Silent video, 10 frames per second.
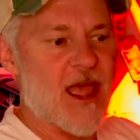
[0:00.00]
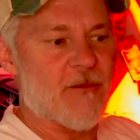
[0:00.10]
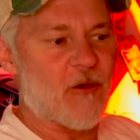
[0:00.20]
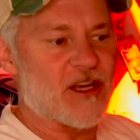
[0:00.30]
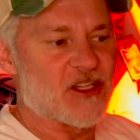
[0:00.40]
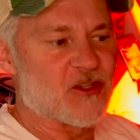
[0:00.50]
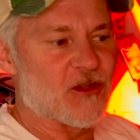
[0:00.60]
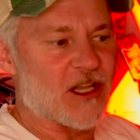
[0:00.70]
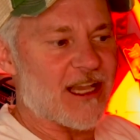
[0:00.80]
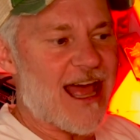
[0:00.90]
But when you do
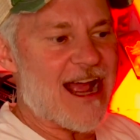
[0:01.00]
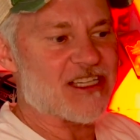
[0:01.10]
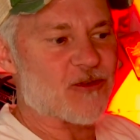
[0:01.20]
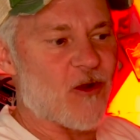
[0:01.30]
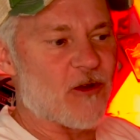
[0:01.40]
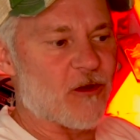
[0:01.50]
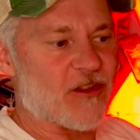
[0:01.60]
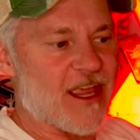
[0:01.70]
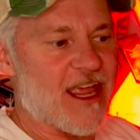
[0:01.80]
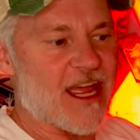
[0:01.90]
the last one with the
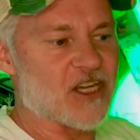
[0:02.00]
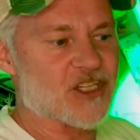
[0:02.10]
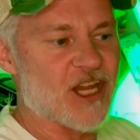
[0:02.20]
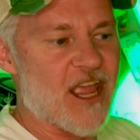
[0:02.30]
hitch,